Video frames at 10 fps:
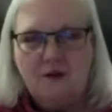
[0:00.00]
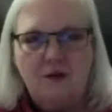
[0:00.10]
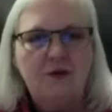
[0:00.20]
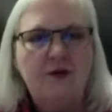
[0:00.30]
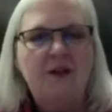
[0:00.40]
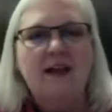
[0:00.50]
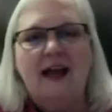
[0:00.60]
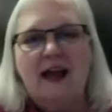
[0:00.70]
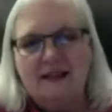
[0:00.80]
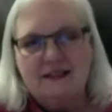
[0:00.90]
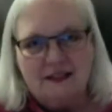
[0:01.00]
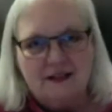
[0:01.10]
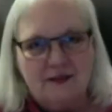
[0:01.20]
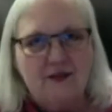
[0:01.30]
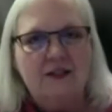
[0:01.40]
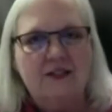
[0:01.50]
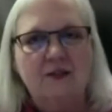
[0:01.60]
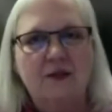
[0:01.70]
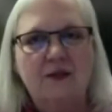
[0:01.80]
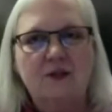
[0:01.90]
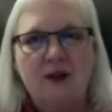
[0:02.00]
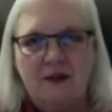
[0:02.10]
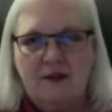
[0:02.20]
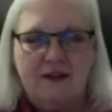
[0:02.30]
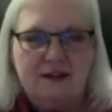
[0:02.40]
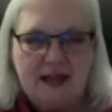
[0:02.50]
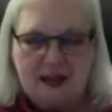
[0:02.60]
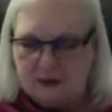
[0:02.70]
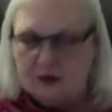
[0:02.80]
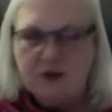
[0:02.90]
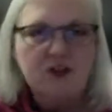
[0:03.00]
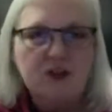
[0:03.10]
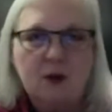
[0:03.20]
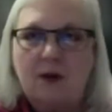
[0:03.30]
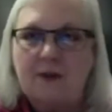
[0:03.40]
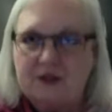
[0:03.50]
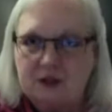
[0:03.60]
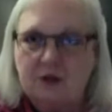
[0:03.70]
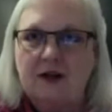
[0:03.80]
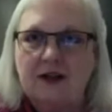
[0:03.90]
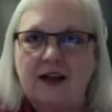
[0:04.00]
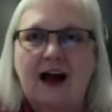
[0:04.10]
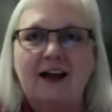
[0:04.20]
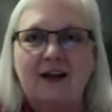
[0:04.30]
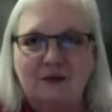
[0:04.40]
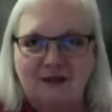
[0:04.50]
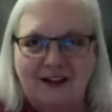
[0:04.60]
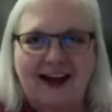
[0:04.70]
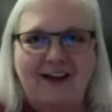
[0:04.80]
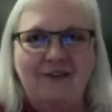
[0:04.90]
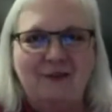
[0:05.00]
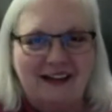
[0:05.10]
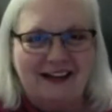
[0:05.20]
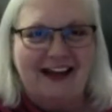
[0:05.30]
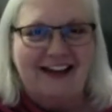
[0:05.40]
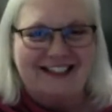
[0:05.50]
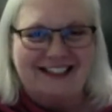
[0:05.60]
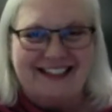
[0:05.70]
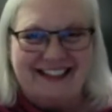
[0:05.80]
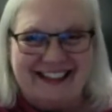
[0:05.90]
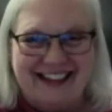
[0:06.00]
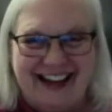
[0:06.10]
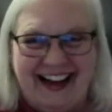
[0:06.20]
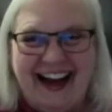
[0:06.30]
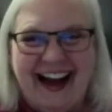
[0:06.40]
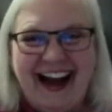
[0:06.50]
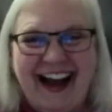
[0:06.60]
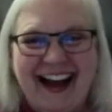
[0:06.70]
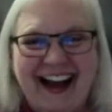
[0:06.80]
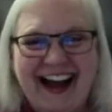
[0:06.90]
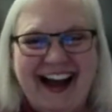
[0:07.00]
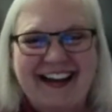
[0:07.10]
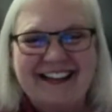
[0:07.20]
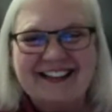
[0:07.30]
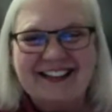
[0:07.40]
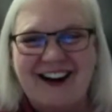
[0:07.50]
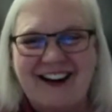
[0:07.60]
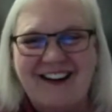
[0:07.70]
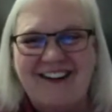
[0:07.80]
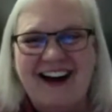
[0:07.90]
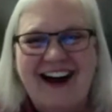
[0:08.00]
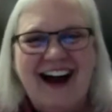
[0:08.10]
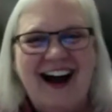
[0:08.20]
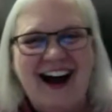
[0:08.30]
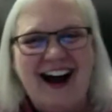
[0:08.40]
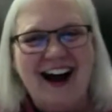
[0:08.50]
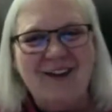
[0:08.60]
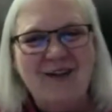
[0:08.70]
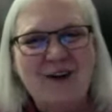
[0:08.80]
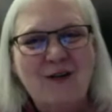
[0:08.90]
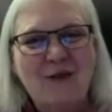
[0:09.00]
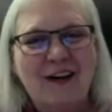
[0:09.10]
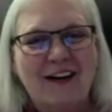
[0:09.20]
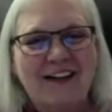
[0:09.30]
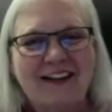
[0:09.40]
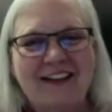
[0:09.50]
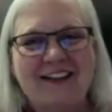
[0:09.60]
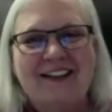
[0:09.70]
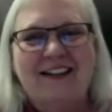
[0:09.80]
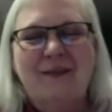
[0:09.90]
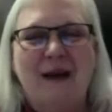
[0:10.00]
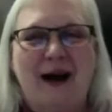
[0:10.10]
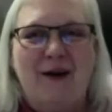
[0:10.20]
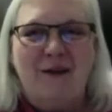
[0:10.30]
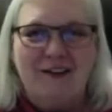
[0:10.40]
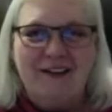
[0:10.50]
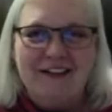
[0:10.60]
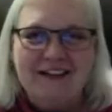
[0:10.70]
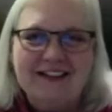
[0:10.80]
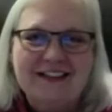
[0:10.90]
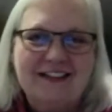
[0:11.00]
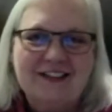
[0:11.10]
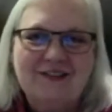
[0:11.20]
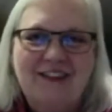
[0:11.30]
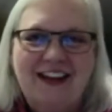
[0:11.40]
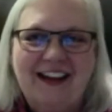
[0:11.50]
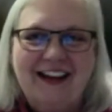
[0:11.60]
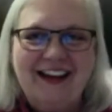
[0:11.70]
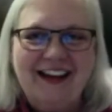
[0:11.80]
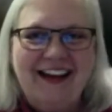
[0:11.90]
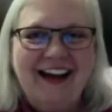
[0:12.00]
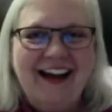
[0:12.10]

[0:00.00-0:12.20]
really asking the participants rather than saying, well, you can show up at 2 o'clock and we'll have a mediation. And so where is the power and the decision making